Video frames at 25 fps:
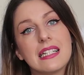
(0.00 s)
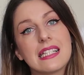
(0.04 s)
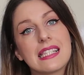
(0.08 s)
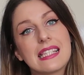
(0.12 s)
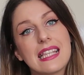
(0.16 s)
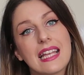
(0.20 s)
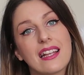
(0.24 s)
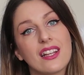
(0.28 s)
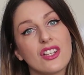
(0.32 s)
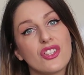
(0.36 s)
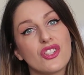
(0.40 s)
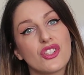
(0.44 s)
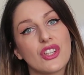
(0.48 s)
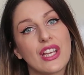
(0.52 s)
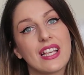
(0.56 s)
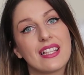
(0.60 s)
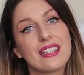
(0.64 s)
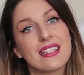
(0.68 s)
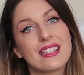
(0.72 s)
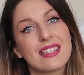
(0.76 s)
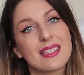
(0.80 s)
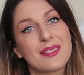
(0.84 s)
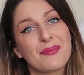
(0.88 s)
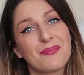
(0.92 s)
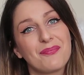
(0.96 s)
a second
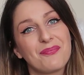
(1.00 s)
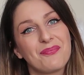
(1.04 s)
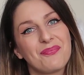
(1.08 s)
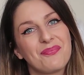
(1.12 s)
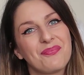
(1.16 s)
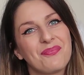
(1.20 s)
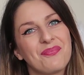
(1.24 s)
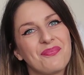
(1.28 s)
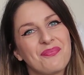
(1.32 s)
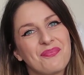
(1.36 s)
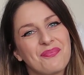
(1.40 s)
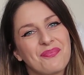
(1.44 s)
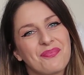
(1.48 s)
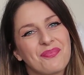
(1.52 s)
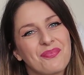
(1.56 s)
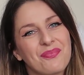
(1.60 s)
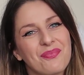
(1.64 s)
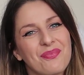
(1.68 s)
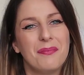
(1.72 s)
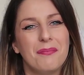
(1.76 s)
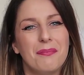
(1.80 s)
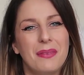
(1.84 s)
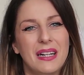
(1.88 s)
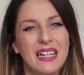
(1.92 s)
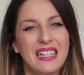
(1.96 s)
chance.
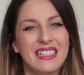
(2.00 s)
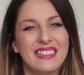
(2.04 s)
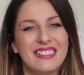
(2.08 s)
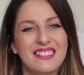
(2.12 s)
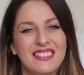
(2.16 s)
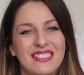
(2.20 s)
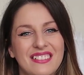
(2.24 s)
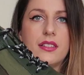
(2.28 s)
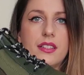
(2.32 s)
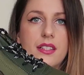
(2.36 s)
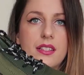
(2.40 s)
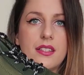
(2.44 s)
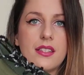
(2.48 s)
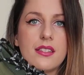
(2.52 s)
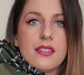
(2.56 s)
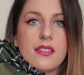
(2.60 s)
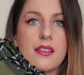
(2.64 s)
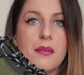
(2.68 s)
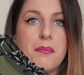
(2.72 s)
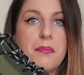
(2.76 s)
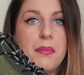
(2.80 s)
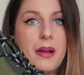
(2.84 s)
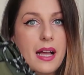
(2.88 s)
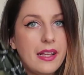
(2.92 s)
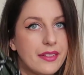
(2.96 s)
But this is
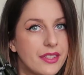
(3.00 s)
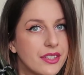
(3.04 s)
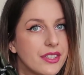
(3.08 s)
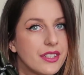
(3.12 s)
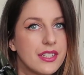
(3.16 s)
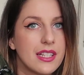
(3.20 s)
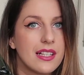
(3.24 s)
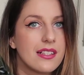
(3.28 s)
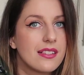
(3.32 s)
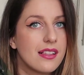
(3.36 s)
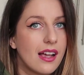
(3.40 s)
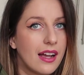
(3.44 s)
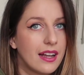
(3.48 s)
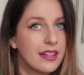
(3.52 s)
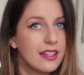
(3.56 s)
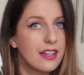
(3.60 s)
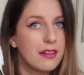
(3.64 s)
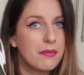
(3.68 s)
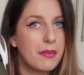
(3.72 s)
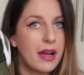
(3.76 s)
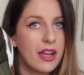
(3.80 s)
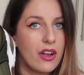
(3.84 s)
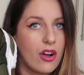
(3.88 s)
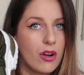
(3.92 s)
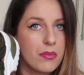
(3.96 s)
a better design
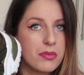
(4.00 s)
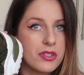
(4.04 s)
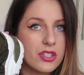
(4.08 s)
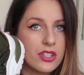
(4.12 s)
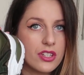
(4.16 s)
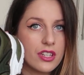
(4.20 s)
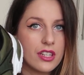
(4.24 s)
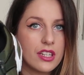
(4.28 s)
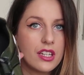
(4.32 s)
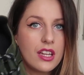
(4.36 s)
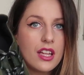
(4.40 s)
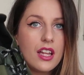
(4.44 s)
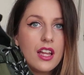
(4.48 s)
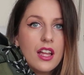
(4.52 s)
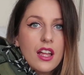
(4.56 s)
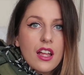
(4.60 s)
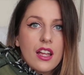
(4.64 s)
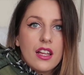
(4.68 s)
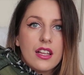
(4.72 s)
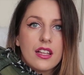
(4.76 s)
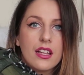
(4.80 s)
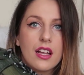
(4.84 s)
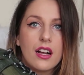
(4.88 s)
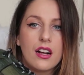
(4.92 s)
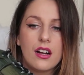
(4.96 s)
in my option.
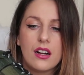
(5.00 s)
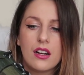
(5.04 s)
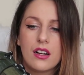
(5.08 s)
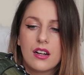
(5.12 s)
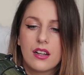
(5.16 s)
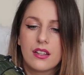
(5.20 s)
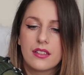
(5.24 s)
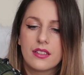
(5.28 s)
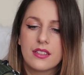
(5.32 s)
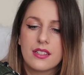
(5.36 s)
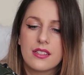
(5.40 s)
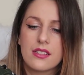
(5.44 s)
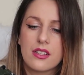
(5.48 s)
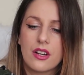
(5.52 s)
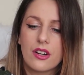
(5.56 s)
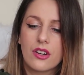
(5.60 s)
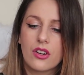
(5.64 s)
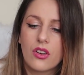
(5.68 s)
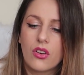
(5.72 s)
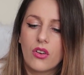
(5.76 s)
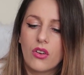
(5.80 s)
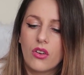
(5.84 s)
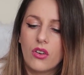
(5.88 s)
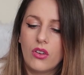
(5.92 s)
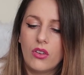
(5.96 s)
These are
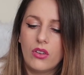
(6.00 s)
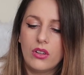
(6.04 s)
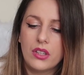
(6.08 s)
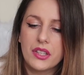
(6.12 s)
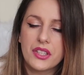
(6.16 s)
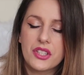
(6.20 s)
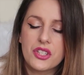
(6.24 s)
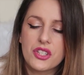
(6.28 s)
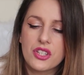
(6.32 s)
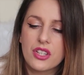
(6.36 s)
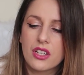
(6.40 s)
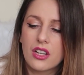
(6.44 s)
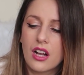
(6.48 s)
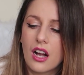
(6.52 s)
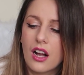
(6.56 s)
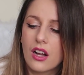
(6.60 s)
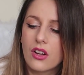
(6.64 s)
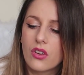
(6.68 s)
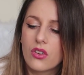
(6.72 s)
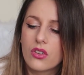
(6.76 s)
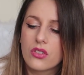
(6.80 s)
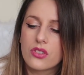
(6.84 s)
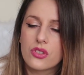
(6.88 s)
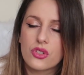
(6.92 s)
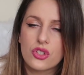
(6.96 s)
called
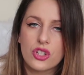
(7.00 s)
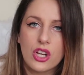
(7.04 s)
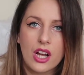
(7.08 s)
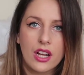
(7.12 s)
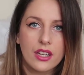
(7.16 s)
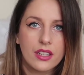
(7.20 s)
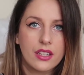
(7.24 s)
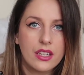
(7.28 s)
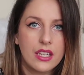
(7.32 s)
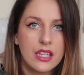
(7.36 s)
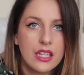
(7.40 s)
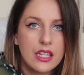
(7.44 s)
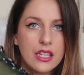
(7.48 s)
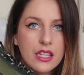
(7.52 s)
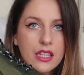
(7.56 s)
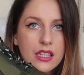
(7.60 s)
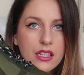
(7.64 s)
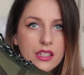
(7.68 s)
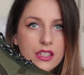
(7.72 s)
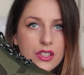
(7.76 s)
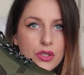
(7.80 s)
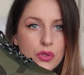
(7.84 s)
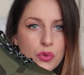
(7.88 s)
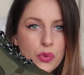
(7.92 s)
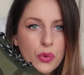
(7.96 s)
Chicago Chunky
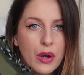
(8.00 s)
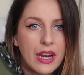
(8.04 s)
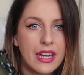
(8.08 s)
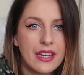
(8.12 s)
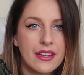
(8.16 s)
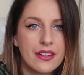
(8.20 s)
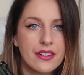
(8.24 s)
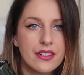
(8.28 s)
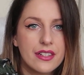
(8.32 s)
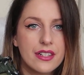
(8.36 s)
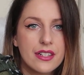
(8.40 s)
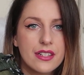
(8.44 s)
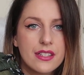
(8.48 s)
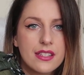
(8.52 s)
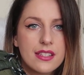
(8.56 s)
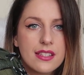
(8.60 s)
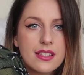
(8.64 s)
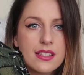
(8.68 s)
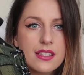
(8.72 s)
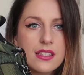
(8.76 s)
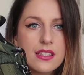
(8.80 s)
Trainers